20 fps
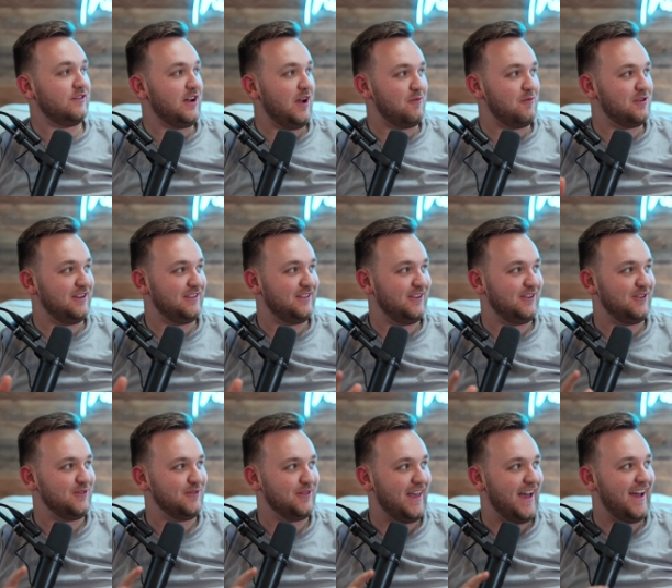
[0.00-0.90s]
i wanted to
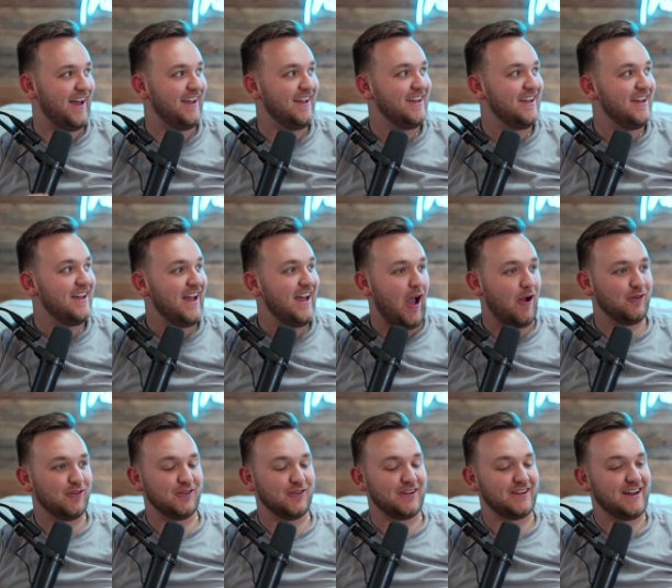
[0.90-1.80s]
do that i
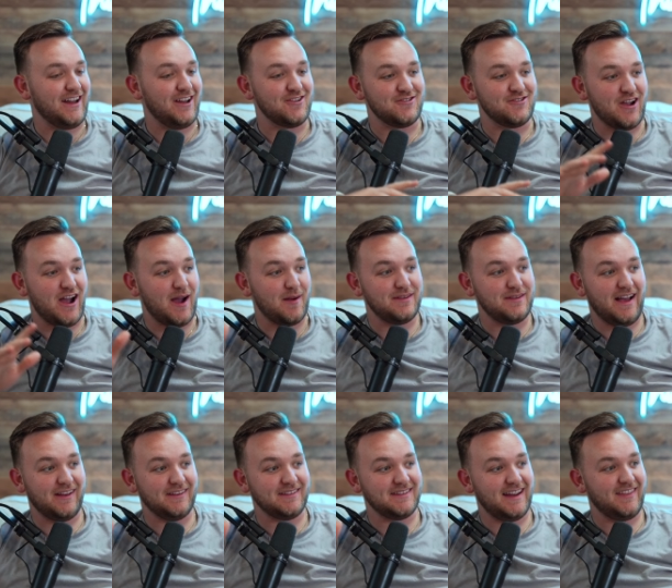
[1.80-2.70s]
was looking at jobs
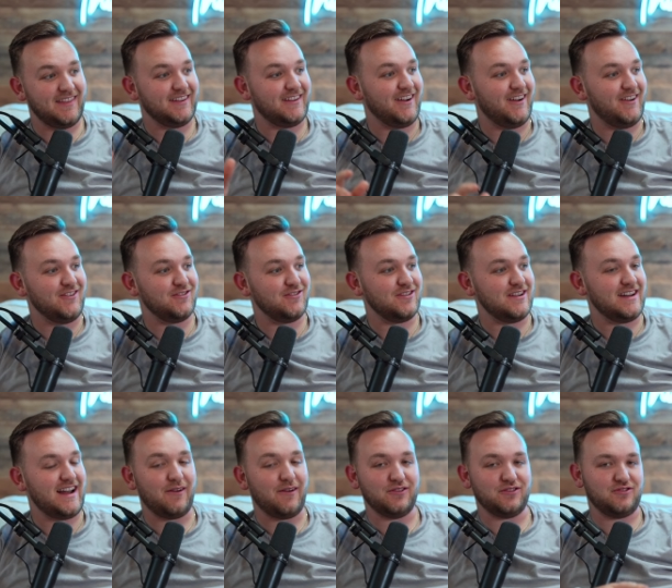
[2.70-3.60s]
outside the country
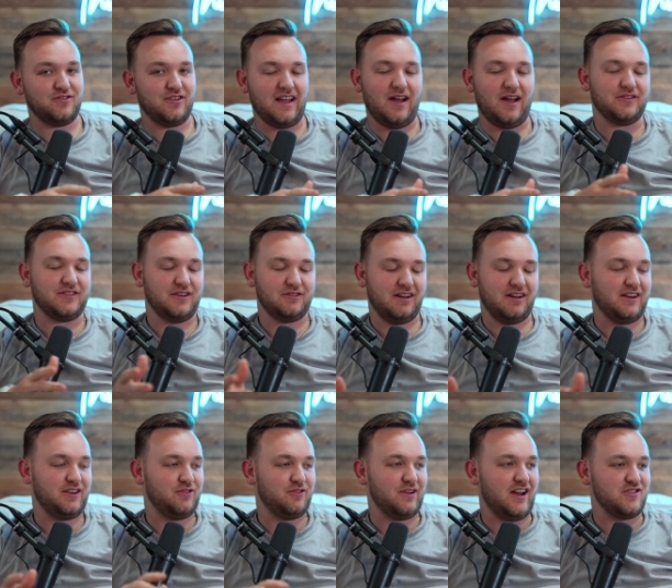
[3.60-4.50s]
and i was i was getting ready
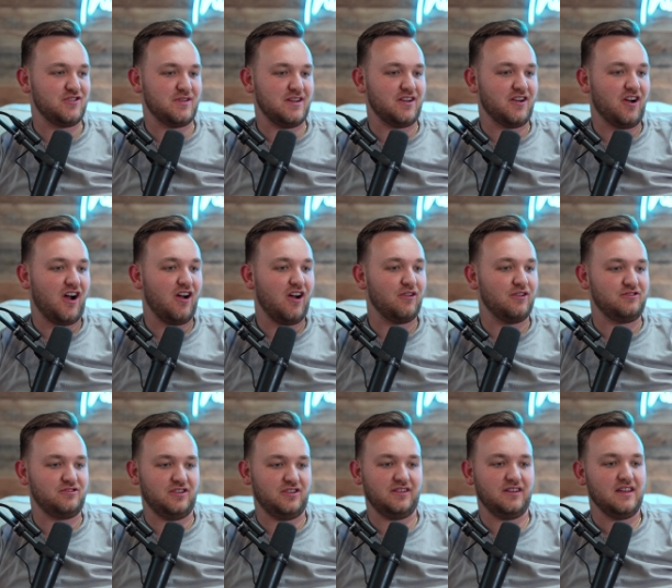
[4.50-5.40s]
to graduate
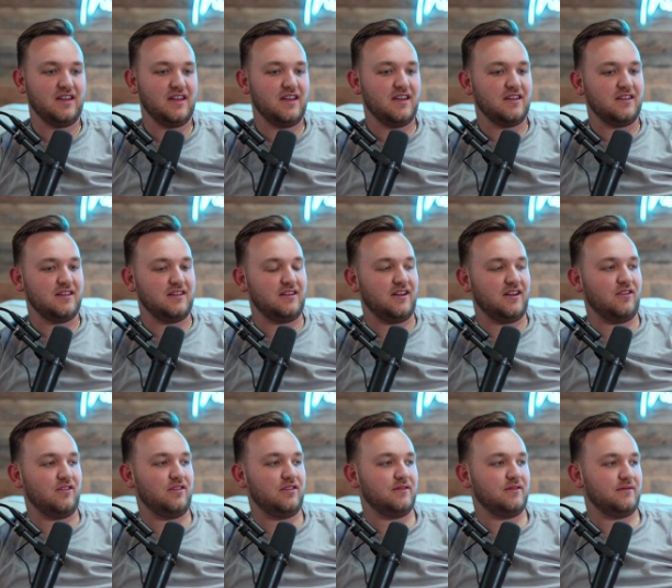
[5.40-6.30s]
college and you
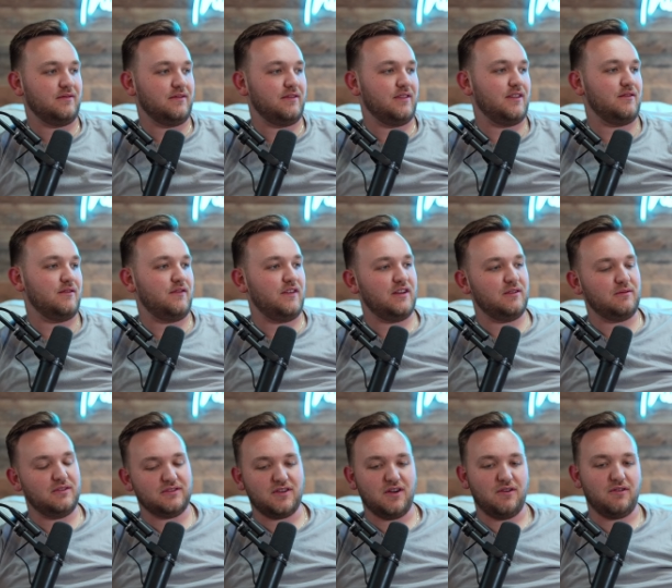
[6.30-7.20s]
know the vid
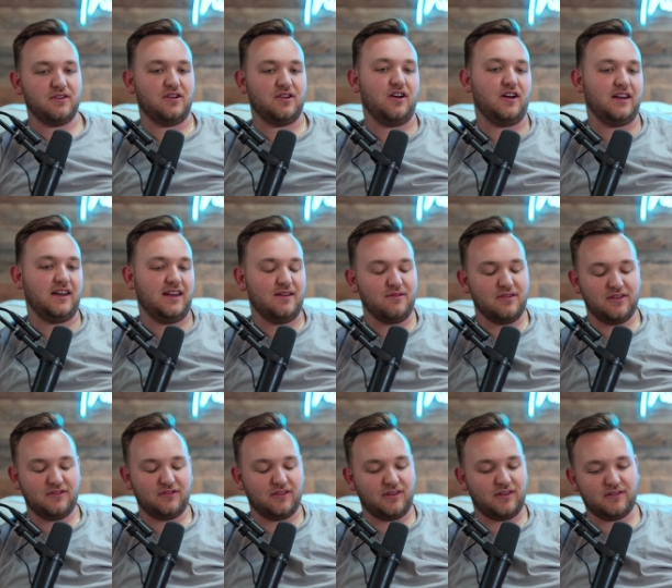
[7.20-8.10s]
was going on it
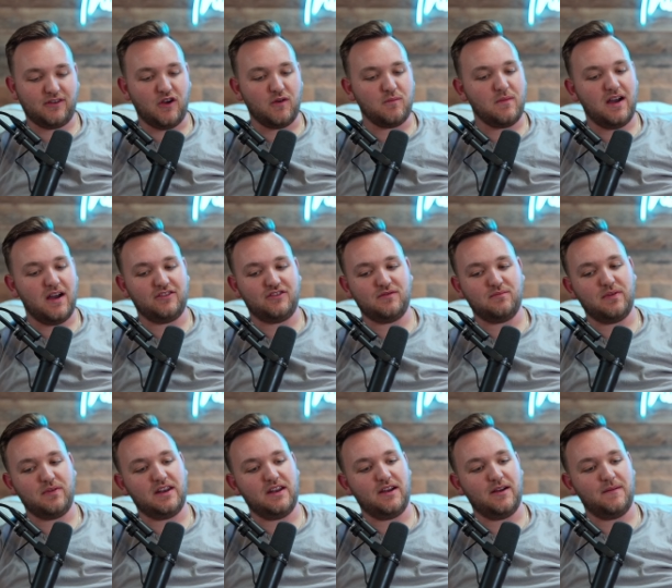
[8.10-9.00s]
was just so much
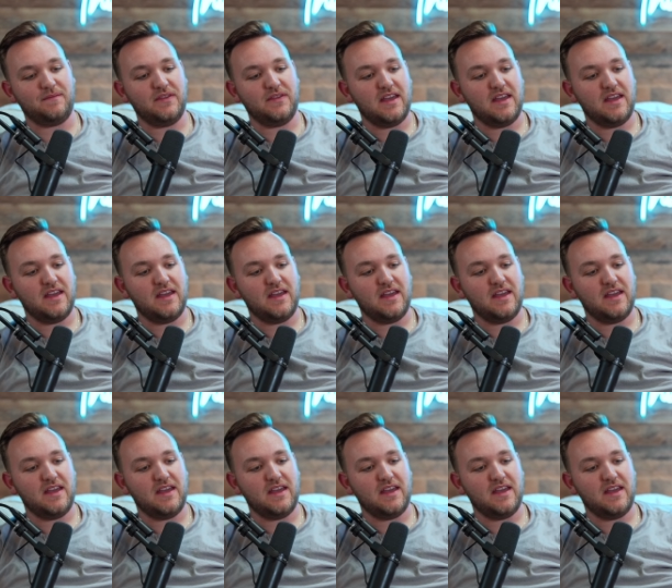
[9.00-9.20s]
but um